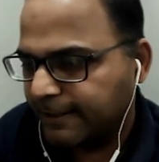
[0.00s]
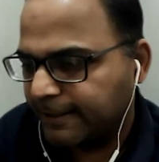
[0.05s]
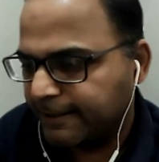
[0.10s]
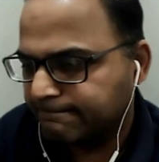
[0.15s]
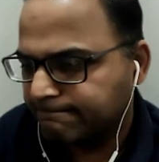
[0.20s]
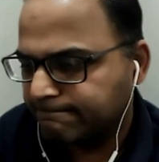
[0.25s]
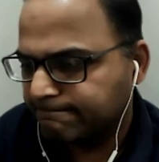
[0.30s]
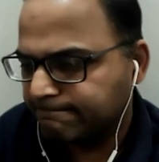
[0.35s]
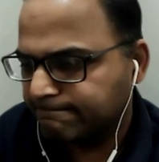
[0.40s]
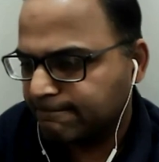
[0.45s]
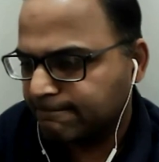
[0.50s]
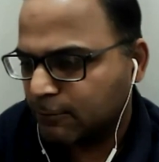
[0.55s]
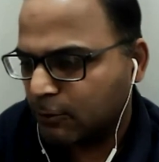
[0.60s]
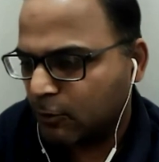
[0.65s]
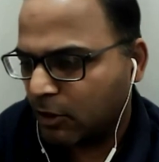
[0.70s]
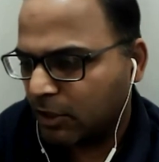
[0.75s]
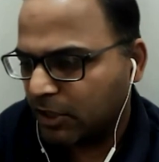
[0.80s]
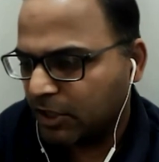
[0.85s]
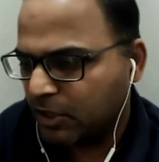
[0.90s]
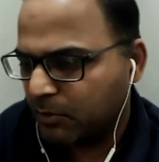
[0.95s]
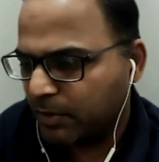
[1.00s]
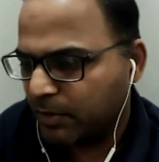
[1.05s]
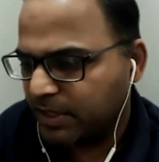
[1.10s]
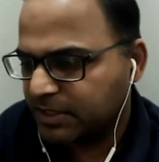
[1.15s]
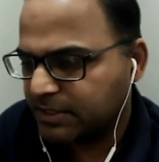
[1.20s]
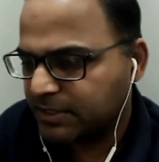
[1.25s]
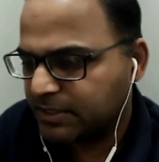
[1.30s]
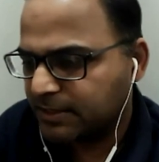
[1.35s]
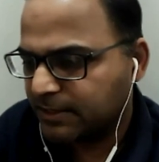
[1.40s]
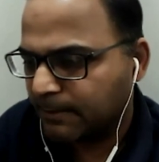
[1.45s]
um, call it
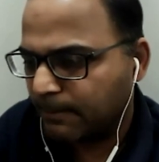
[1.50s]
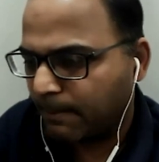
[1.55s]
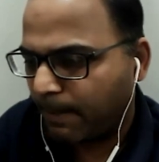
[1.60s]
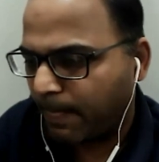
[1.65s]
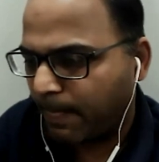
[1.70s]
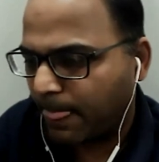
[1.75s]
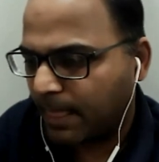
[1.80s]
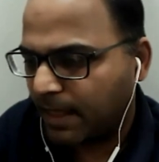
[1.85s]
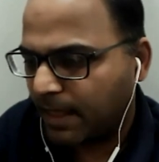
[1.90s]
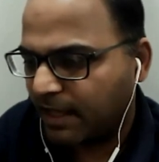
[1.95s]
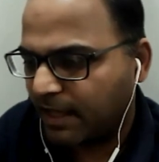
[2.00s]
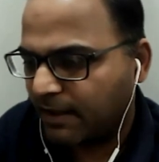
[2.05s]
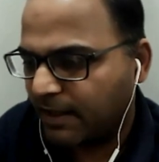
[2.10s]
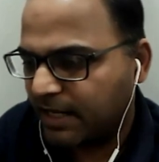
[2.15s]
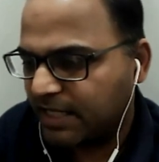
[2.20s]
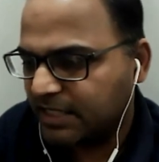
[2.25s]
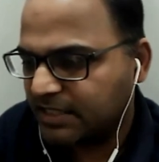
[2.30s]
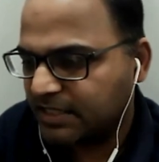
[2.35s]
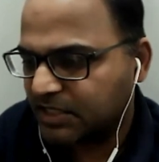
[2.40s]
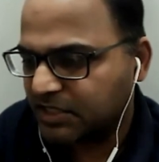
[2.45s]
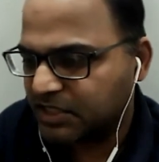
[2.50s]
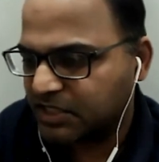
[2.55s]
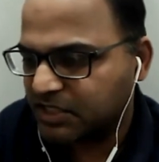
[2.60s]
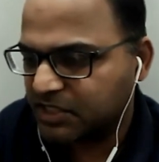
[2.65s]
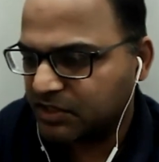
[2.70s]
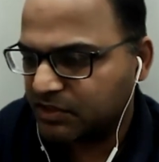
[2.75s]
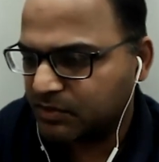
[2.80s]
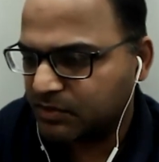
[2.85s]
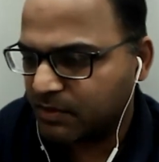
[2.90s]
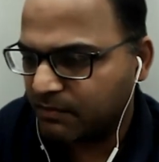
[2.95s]
quits. Any
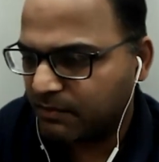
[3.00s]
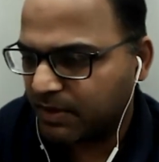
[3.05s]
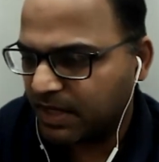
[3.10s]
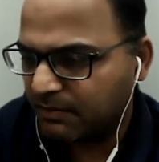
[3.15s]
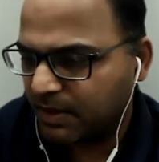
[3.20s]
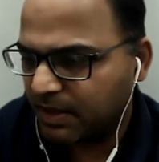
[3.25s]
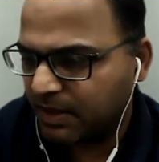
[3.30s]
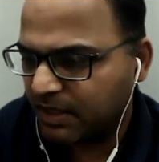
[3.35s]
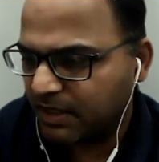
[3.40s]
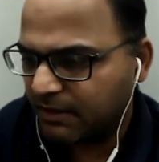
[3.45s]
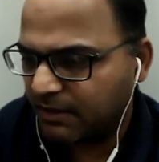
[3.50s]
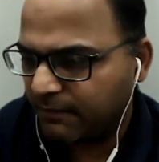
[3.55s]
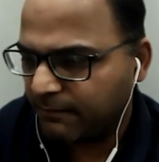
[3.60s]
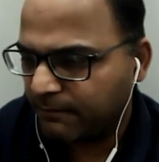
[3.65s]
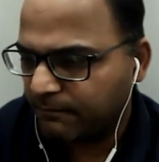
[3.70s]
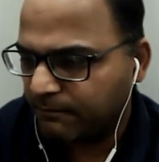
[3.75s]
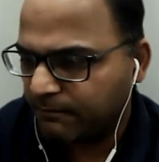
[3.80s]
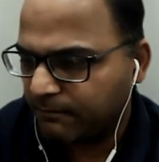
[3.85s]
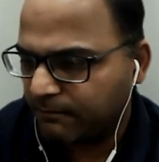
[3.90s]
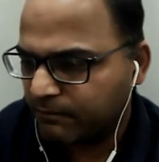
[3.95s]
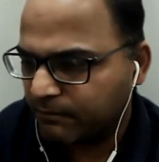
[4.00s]
suggestions from anybody?